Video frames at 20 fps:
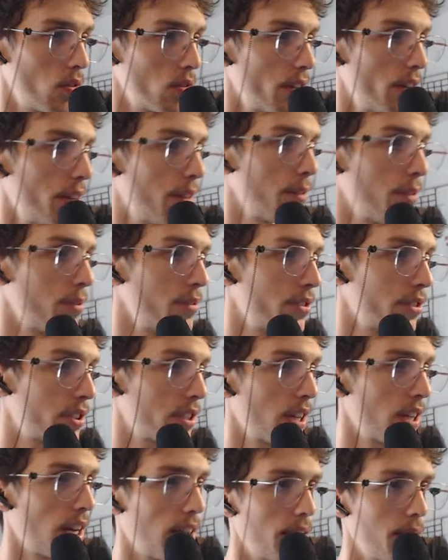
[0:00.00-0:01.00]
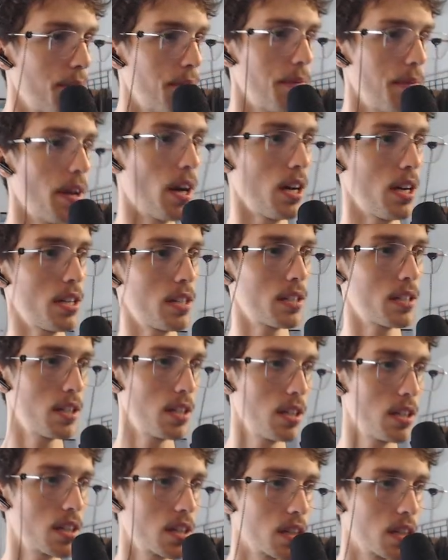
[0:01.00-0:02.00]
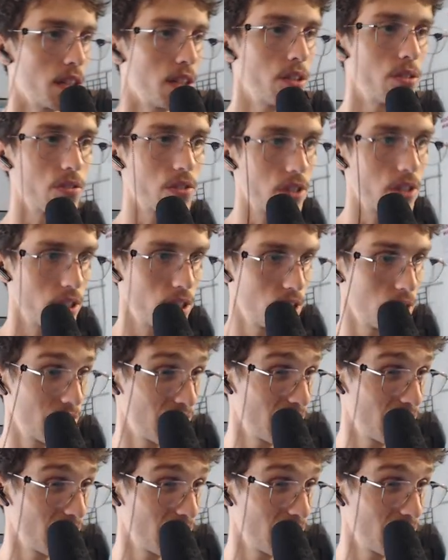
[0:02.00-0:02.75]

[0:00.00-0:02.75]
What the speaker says: knows I'm not using